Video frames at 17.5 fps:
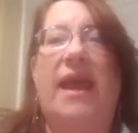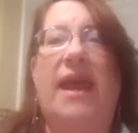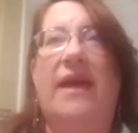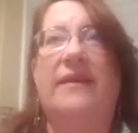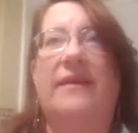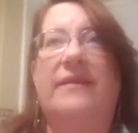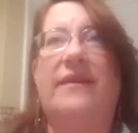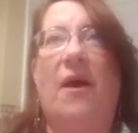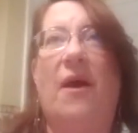
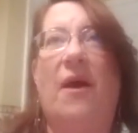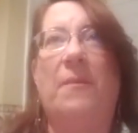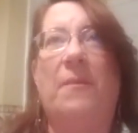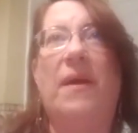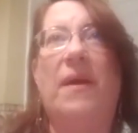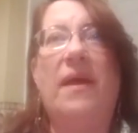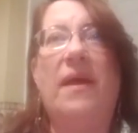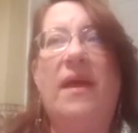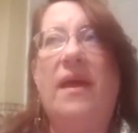And
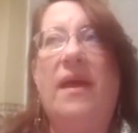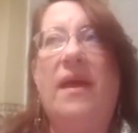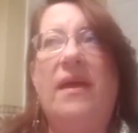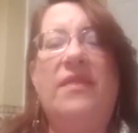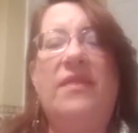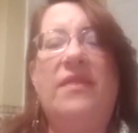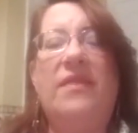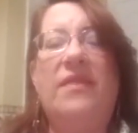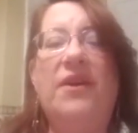
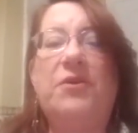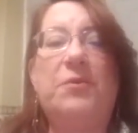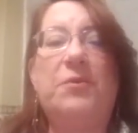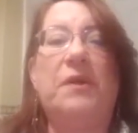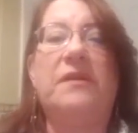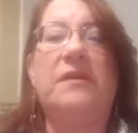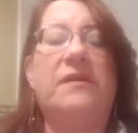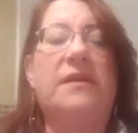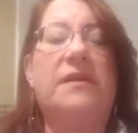they're
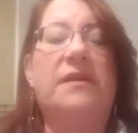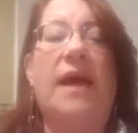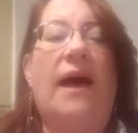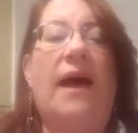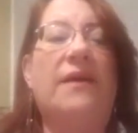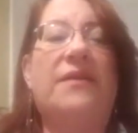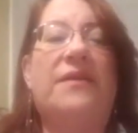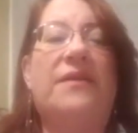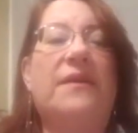thrilled to
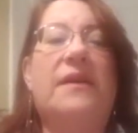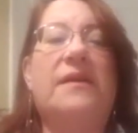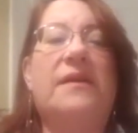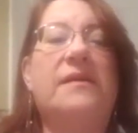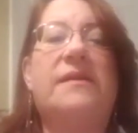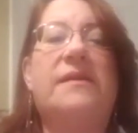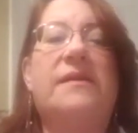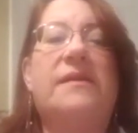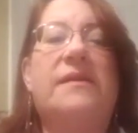death
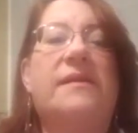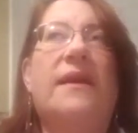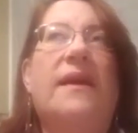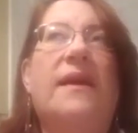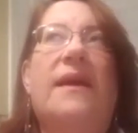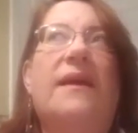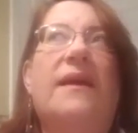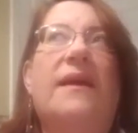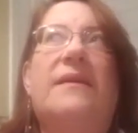because
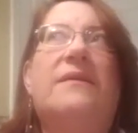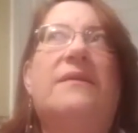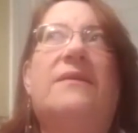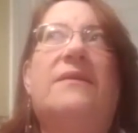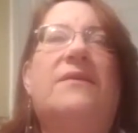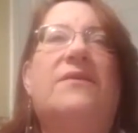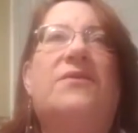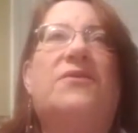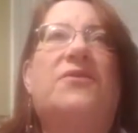
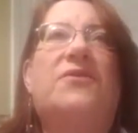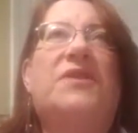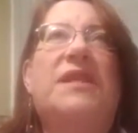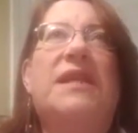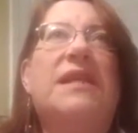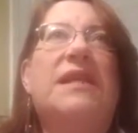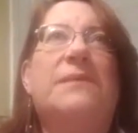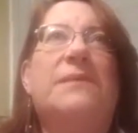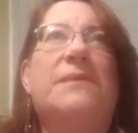
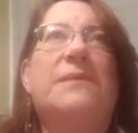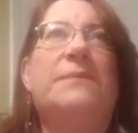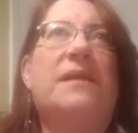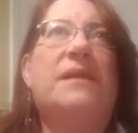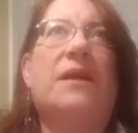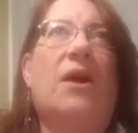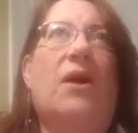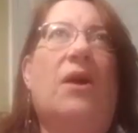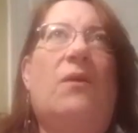6
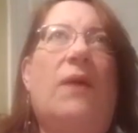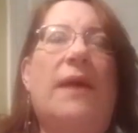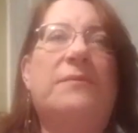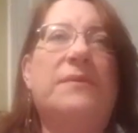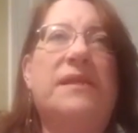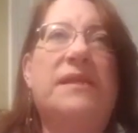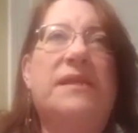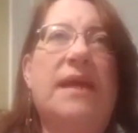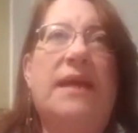months ago, I
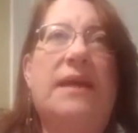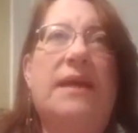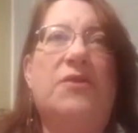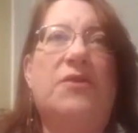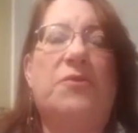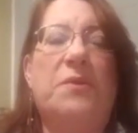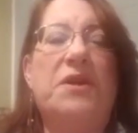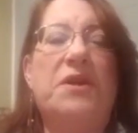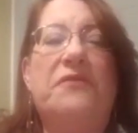was
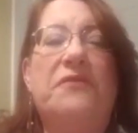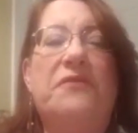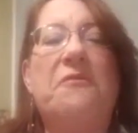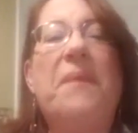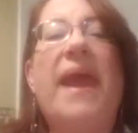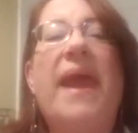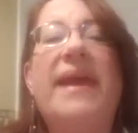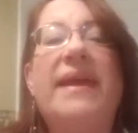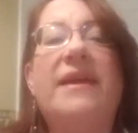taking 3
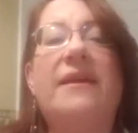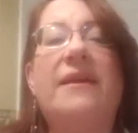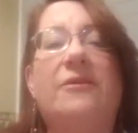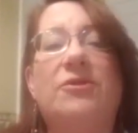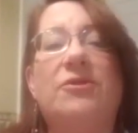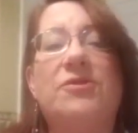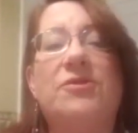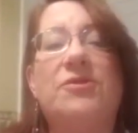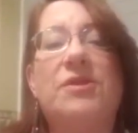different
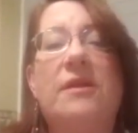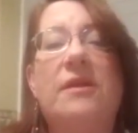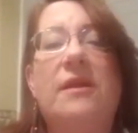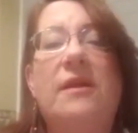painkillers